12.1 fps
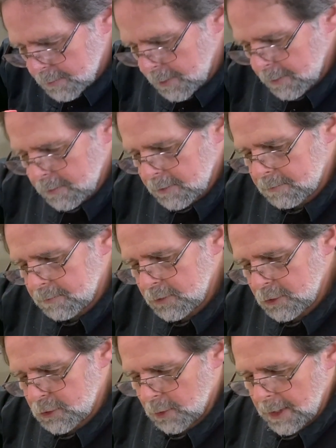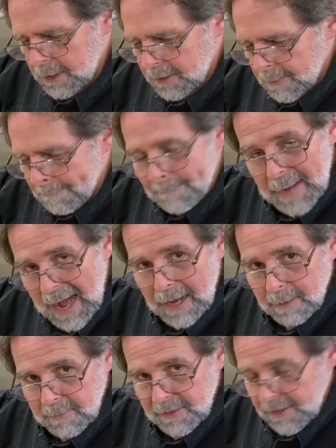we will join the
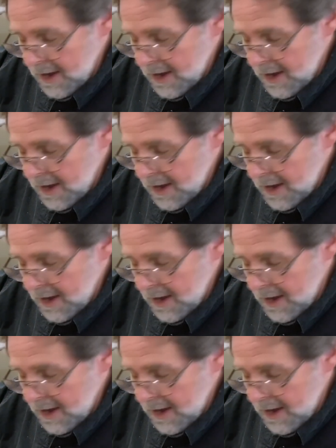bottom of the